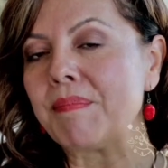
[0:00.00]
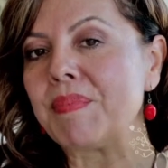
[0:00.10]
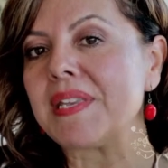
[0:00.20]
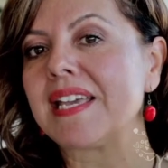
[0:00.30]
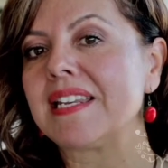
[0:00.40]

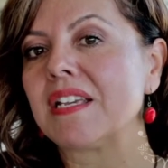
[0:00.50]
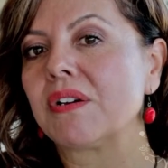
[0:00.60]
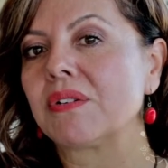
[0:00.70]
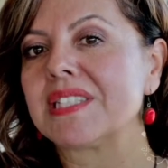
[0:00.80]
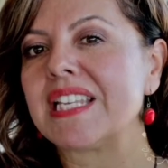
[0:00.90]
BNE
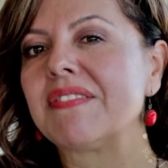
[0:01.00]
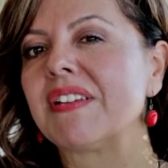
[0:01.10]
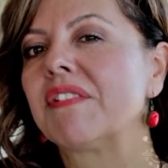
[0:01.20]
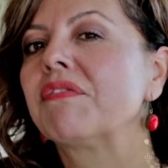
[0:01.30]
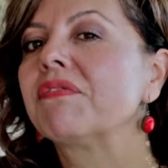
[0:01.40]
goes
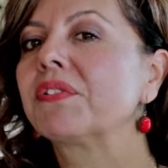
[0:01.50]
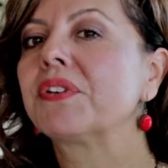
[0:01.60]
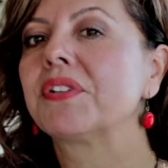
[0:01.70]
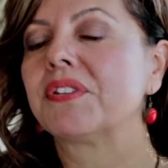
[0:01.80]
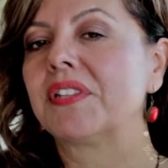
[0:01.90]
even
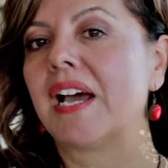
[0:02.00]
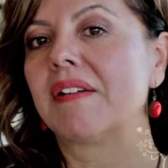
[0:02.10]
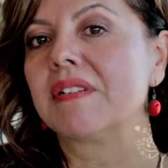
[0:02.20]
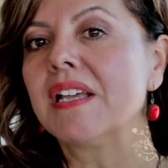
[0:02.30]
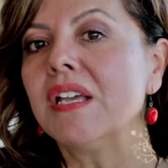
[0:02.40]
further
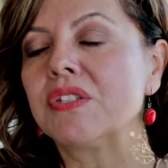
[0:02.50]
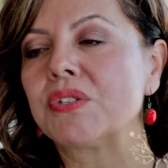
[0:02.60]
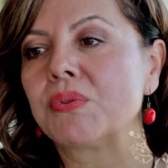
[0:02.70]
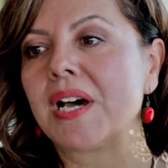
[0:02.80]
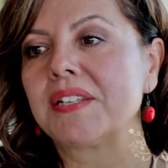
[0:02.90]
down
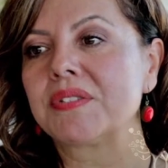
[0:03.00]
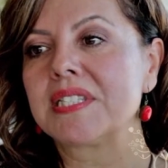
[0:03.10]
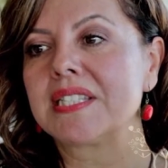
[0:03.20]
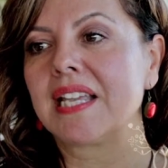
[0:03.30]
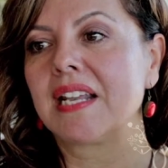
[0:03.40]
to
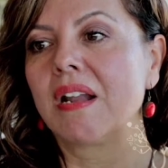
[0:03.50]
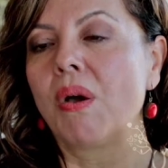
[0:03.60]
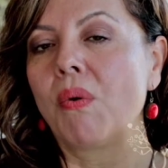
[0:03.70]
understand